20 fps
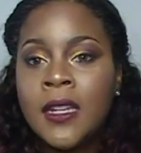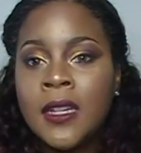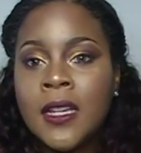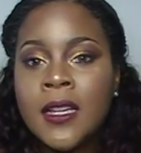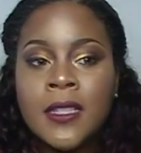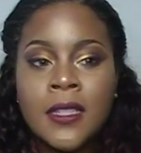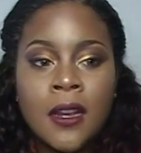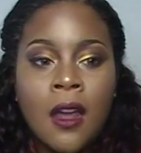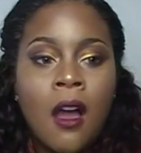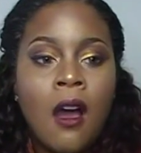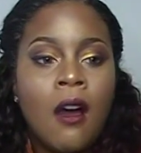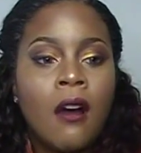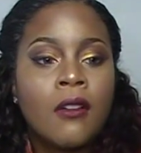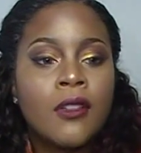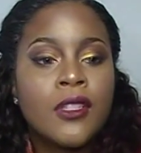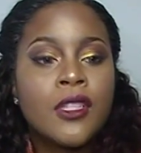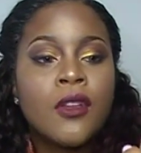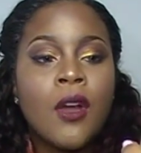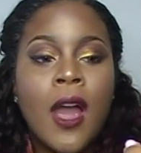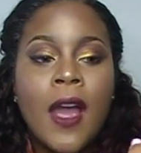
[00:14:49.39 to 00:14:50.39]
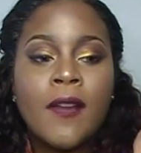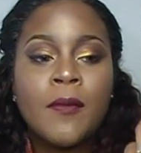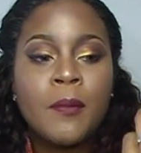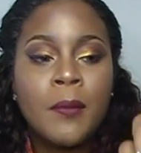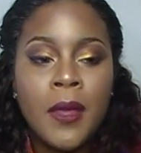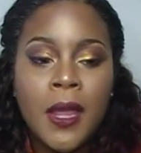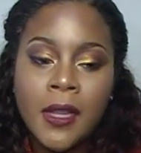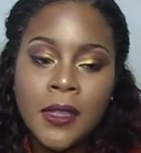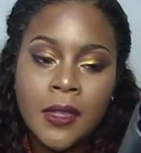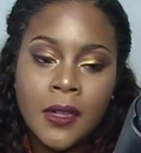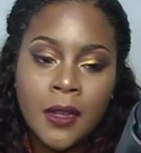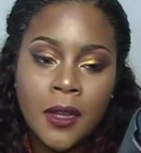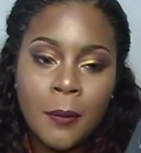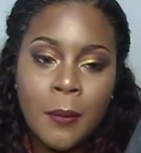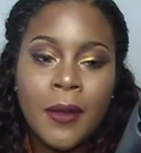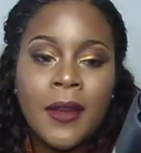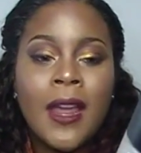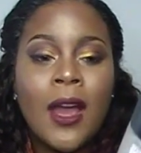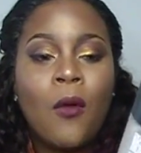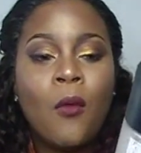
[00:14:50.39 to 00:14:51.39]
yeah, it does it all. So
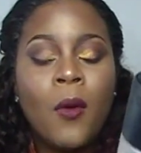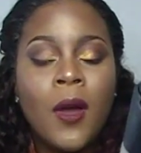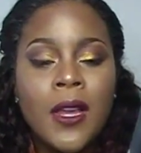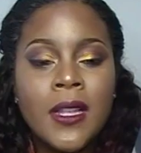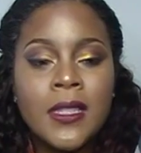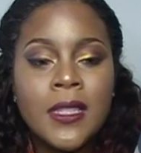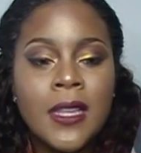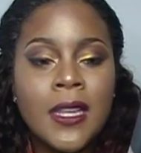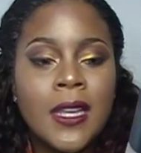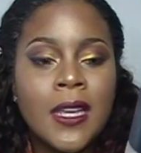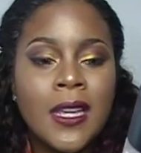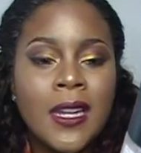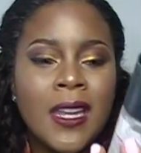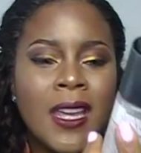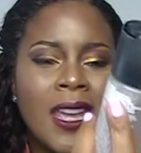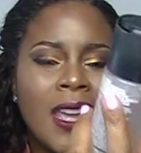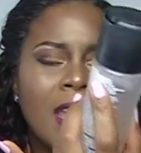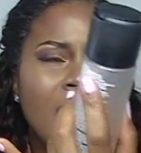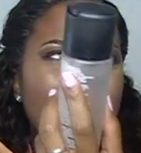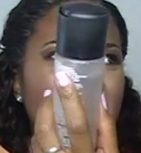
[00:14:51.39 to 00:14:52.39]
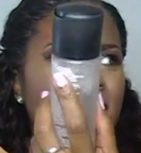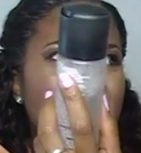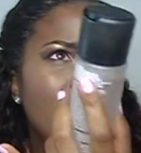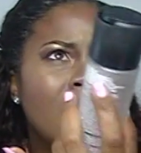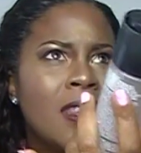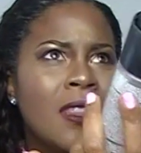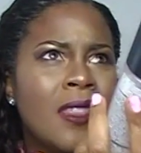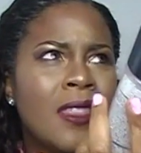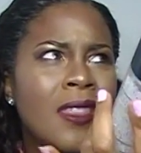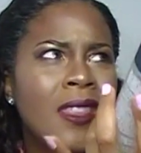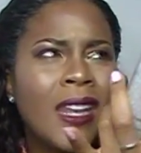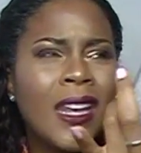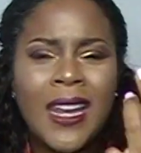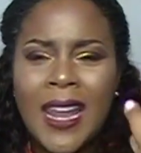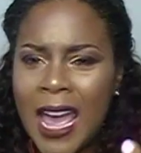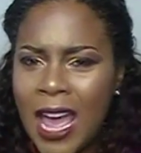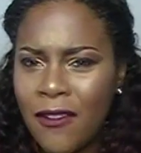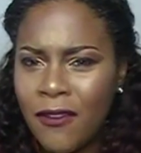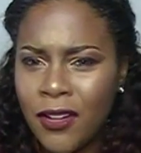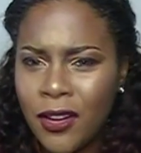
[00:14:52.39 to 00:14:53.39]
I picked it up, and I wanted to get it
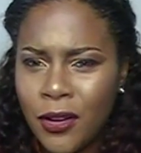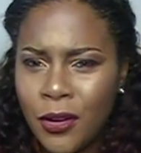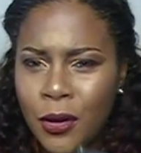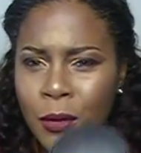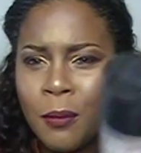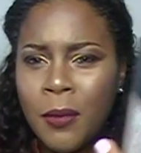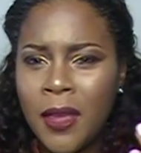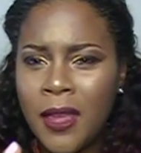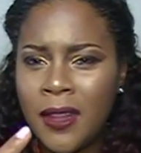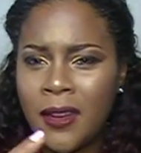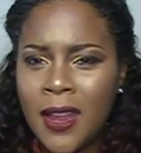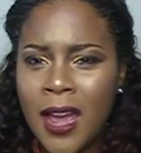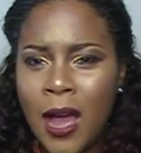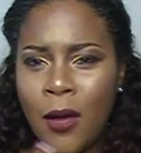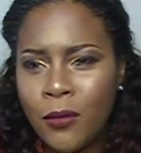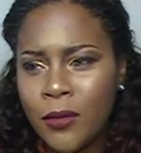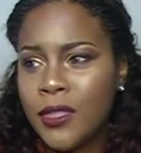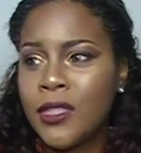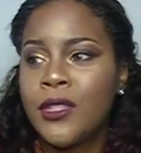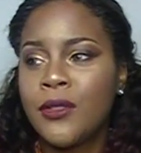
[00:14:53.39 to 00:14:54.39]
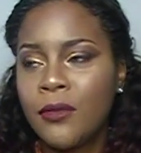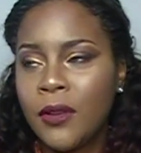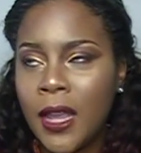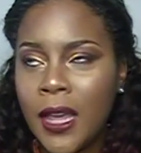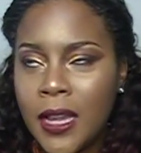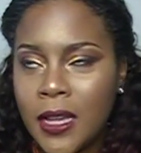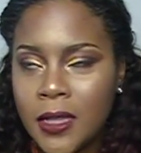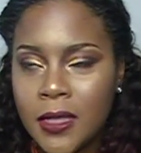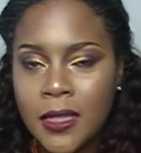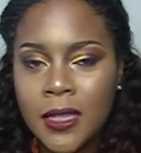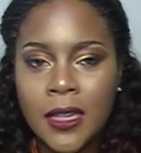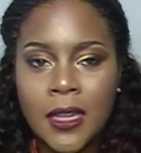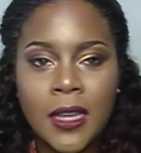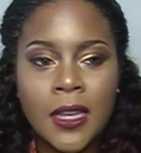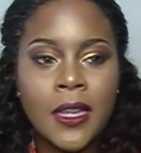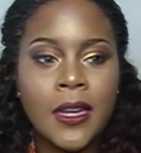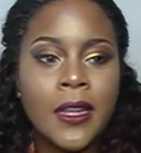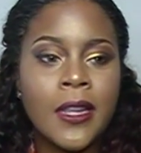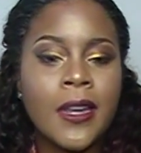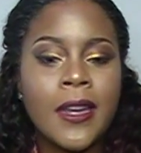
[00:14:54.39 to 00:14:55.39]
in the lavender, but I was
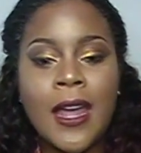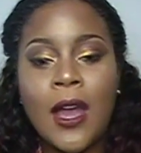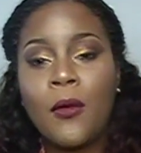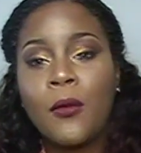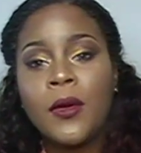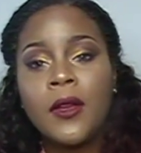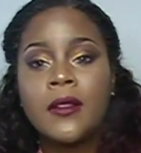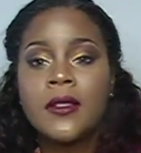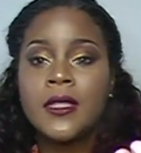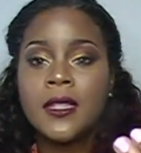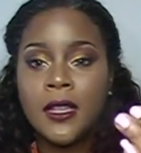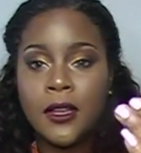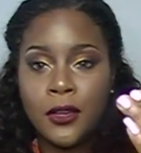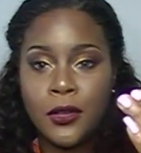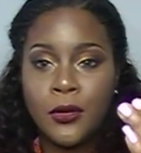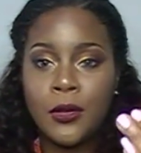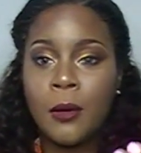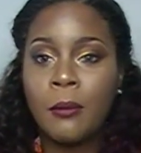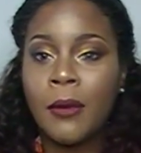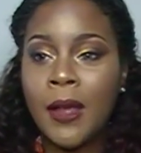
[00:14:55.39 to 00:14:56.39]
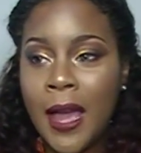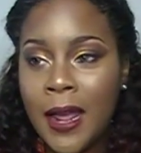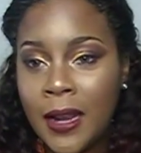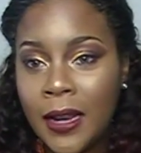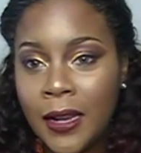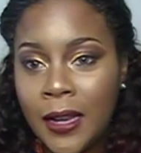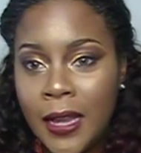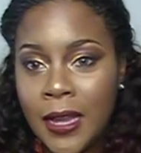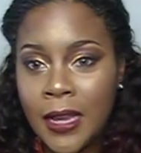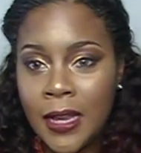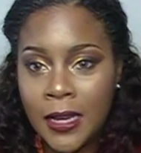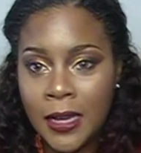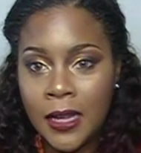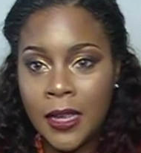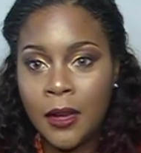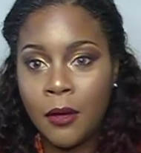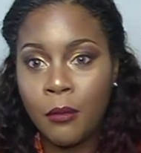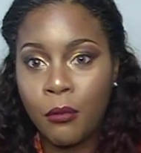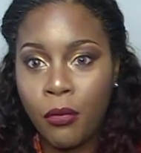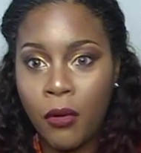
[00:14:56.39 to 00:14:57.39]
too late to get it. And I will tell you,
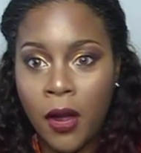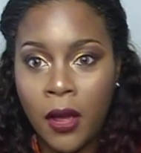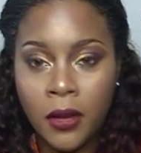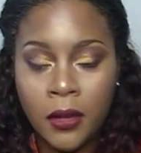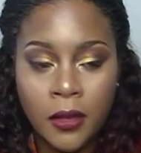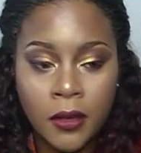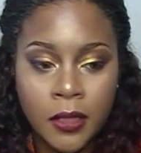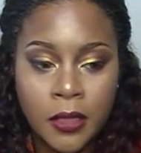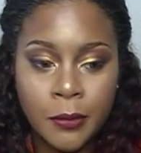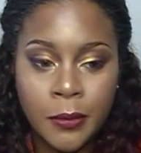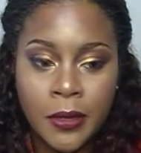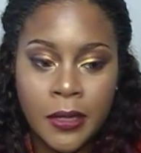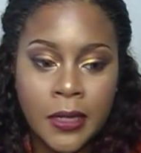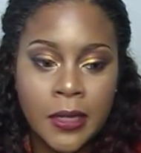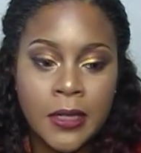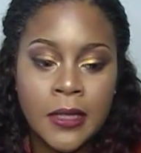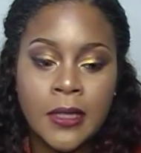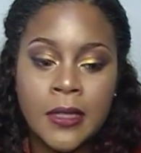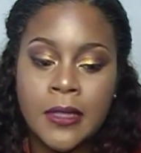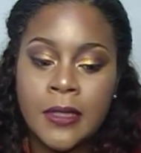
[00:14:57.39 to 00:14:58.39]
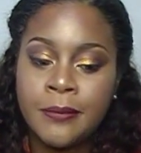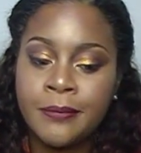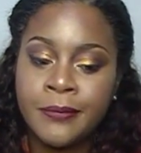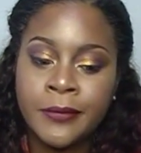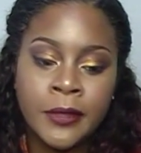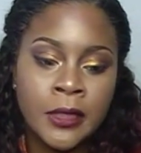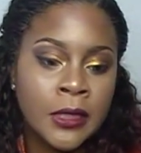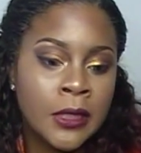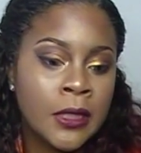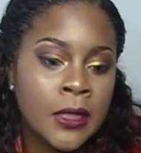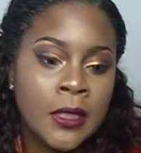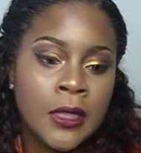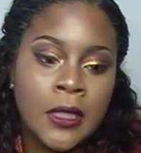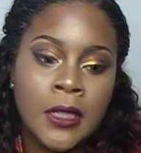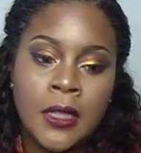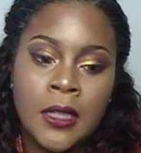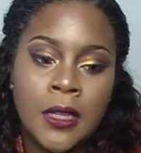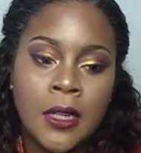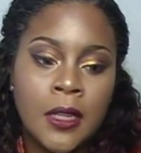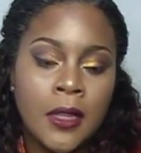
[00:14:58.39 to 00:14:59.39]
I'm kind of late in getting products
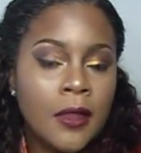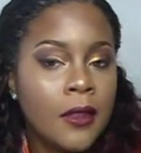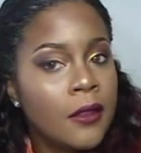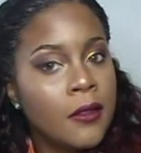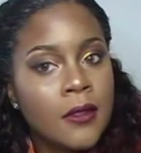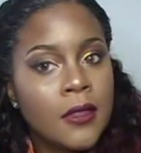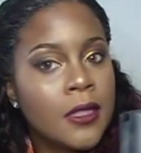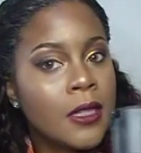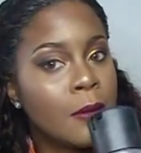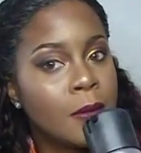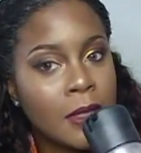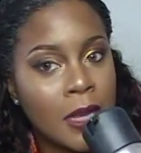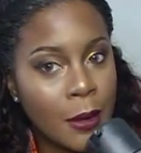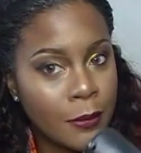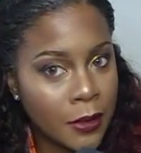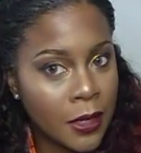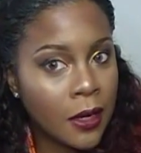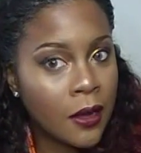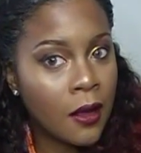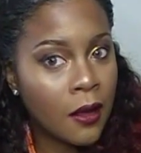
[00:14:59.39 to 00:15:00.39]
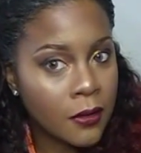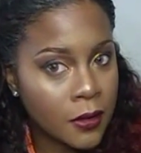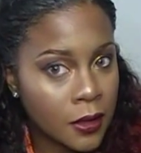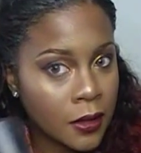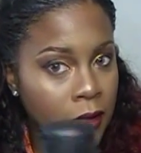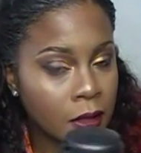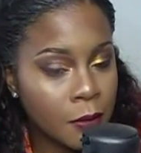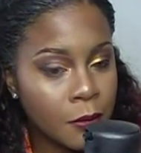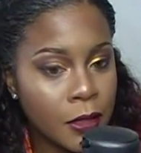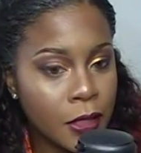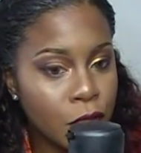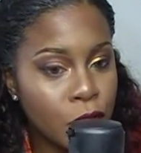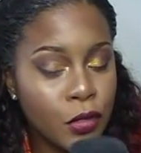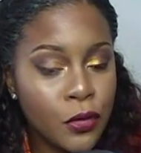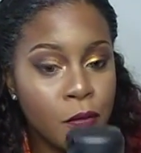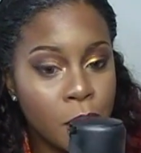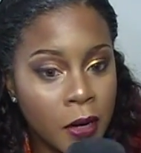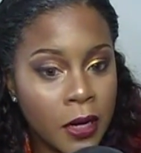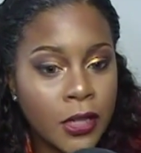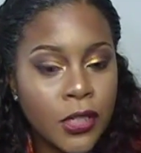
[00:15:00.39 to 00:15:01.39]
because sometimes they
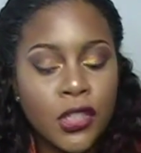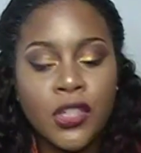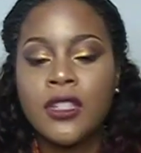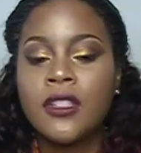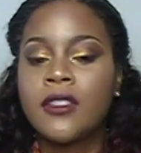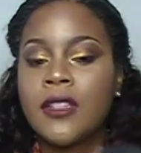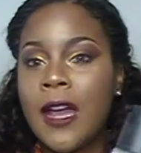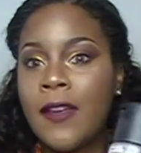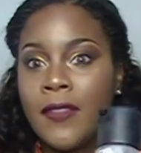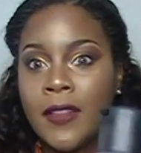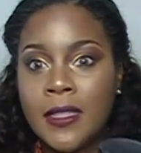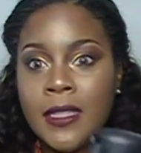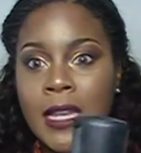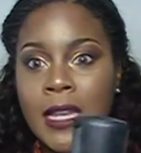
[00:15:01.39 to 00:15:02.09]
cost a little bit too